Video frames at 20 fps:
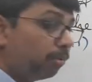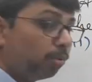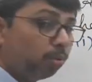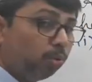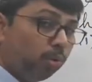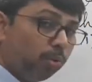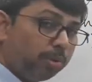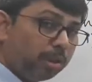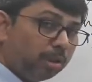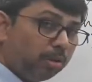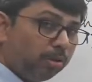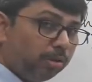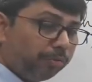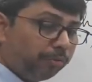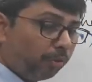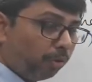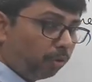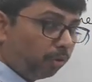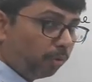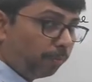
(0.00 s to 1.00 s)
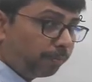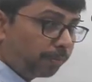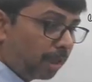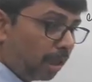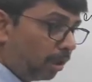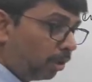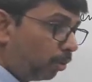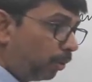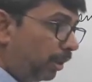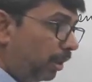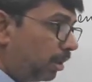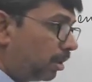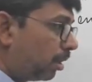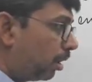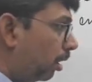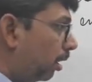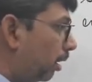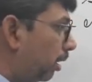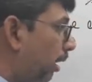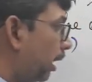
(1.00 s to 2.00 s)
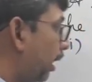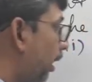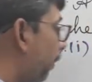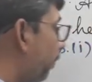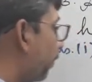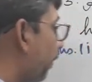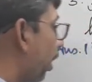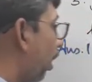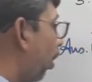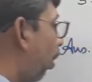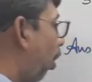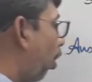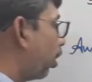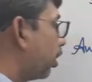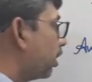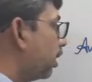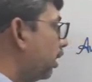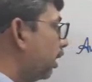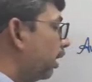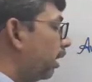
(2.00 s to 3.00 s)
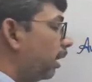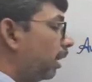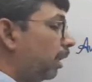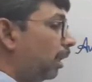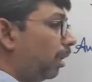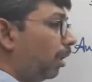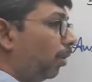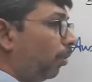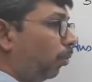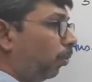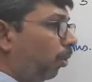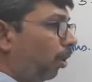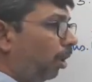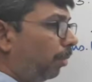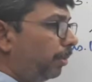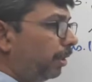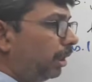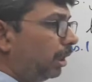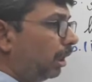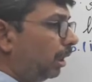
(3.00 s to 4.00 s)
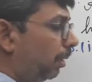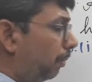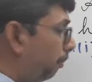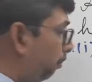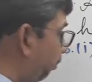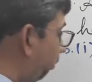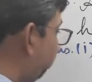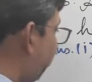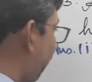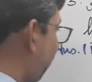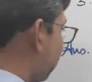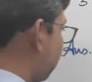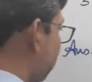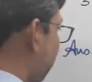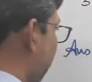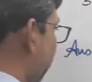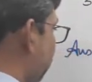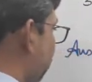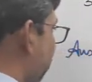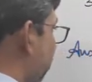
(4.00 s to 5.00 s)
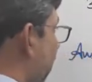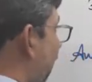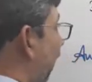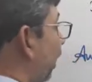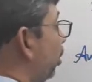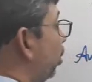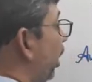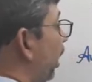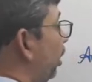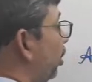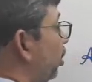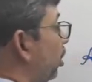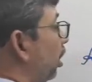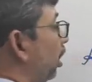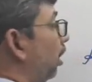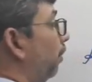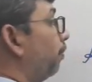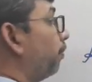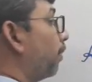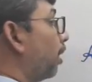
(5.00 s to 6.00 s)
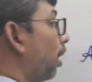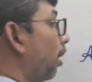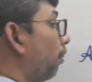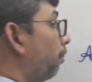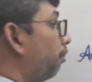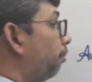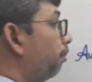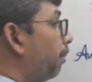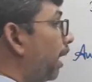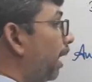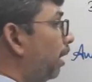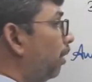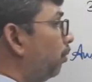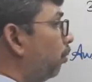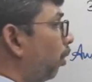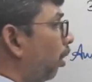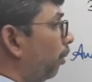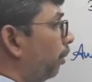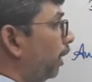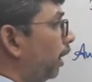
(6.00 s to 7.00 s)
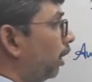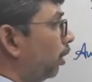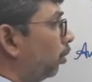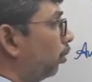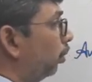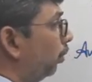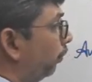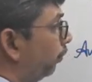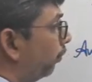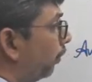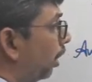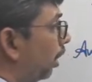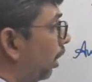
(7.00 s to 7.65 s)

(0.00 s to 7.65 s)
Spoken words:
rule we are going to follow to insert the auxiliary verb in the past tense and change the main verb into